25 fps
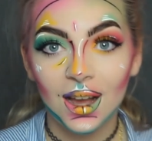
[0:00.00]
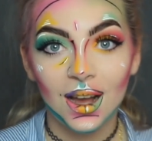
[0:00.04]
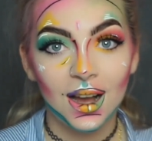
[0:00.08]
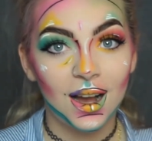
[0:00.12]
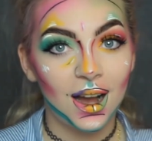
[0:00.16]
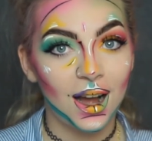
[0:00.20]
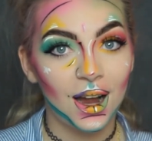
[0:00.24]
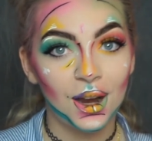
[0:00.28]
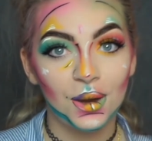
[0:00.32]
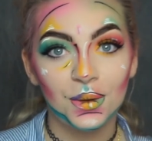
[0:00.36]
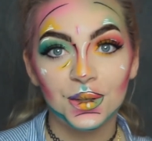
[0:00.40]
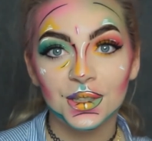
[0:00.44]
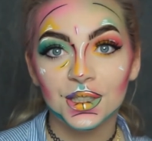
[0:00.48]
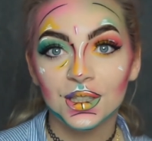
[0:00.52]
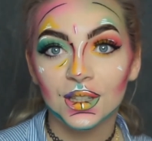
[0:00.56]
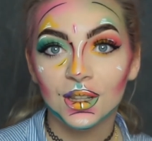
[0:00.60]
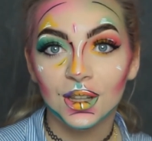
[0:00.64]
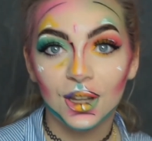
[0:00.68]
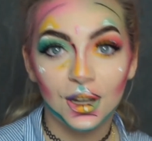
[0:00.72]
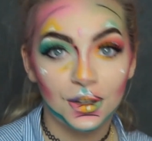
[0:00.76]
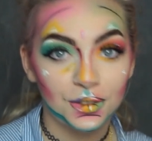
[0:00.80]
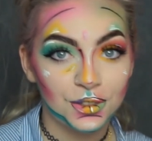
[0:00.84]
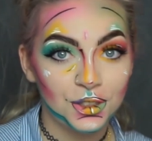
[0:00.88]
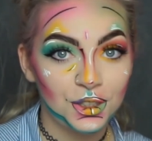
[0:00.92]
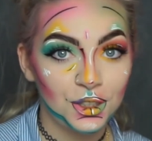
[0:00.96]
I always
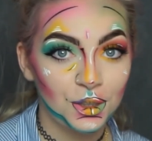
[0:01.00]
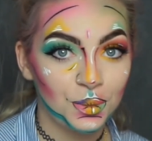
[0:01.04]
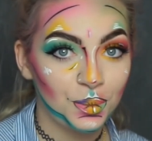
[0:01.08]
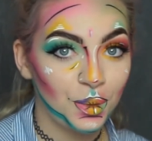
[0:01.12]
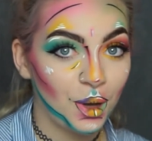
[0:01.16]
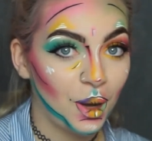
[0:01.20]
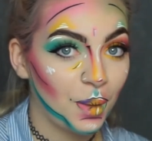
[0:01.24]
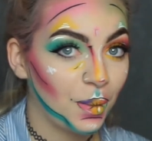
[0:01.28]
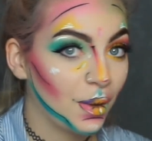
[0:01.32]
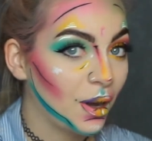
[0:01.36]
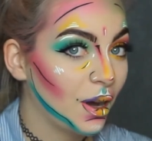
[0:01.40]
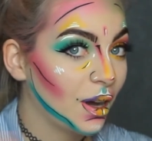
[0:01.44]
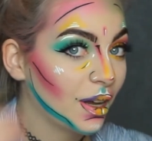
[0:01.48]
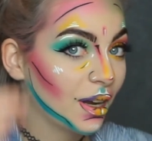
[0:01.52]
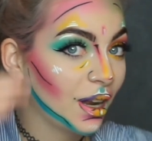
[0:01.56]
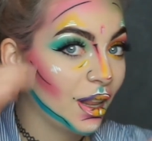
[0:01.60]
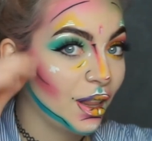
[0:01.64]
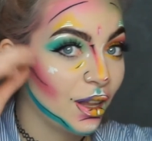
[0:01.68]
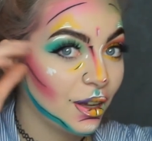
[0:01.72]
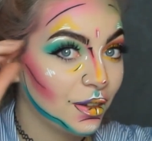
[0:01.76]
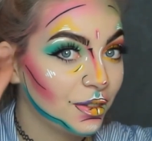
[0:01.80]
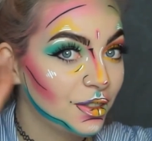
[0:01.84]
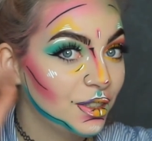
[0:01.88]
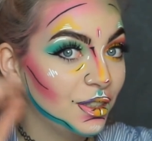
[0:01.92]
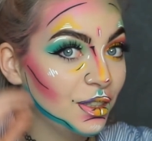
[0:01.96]
love to do pop art. I
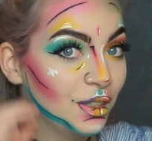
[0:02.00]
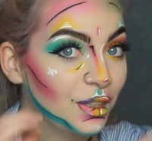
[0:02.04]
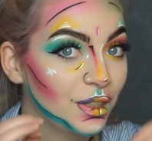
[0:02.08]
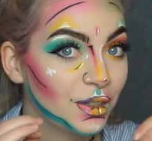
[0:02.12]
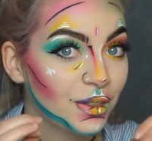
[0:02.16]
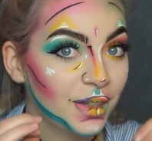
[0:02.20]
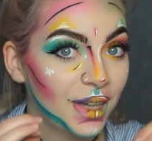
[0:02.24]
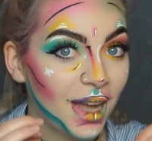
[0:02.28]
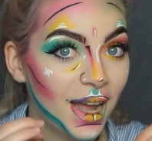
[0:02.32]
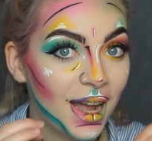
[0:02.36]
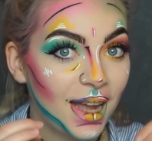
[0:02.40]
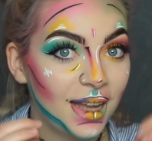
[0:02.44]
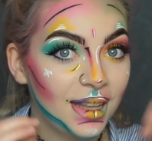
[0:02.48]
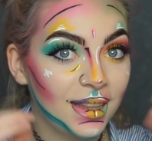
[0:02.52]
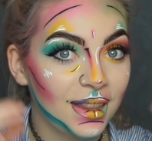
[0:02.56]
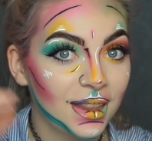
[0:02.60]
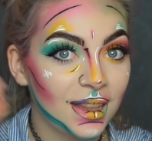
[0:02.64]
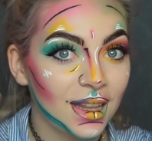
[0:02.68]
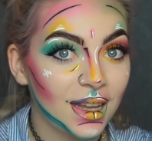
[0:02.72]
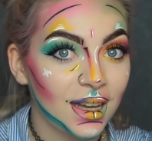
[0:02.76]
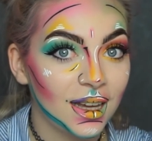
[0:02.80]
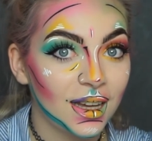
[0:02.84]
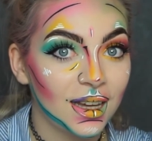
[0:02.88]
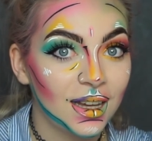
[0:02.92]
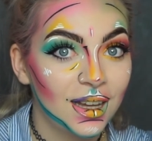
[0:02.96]
love to create
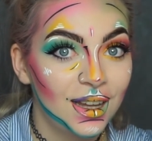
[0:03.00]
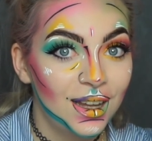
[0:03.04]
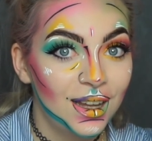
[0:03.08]
the